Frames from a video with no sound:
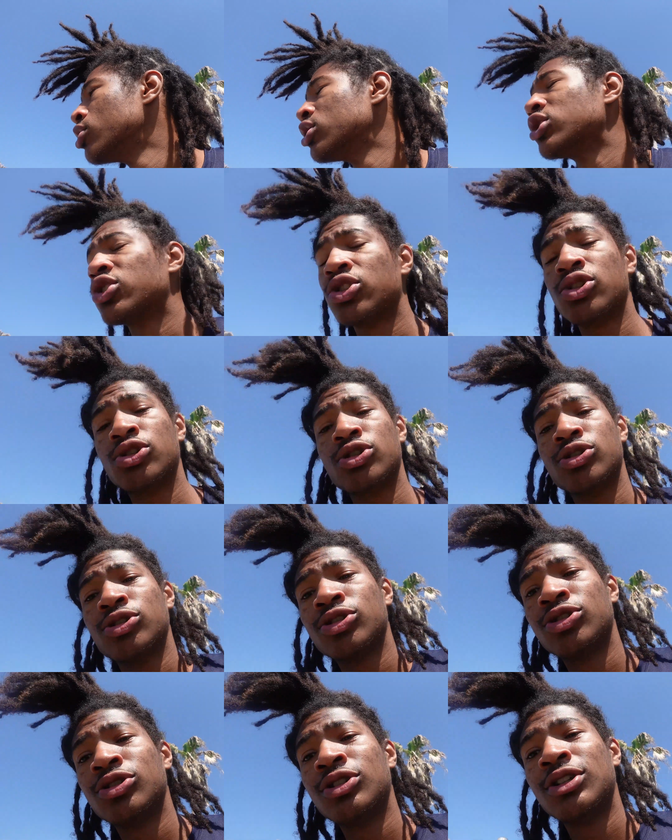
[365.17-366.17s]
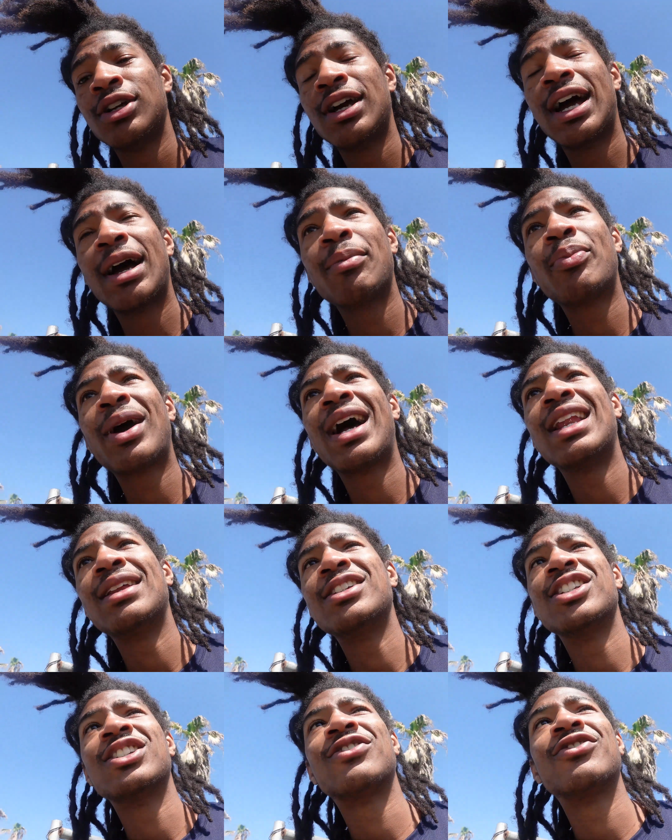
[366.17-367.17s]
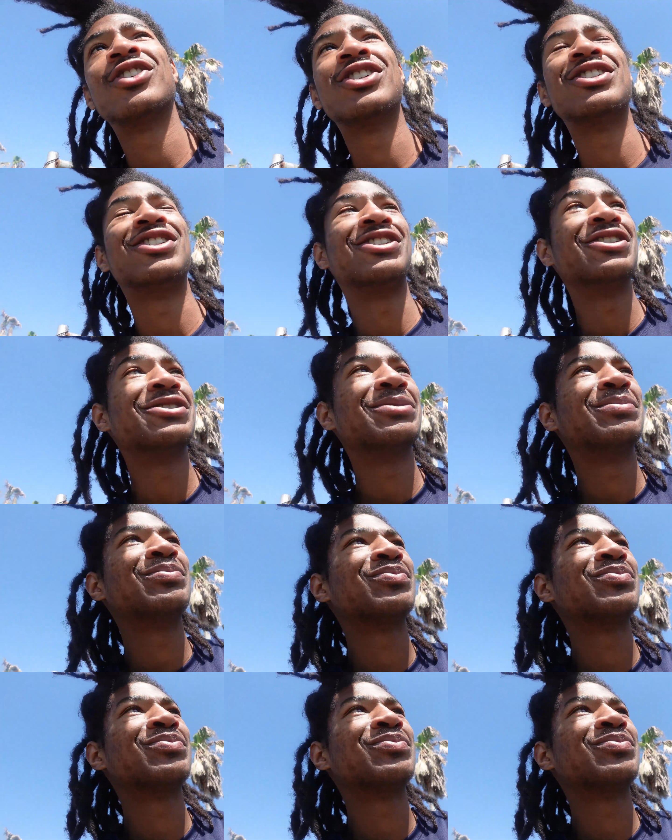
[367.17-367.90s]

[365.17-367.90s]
So I probably just finna dip.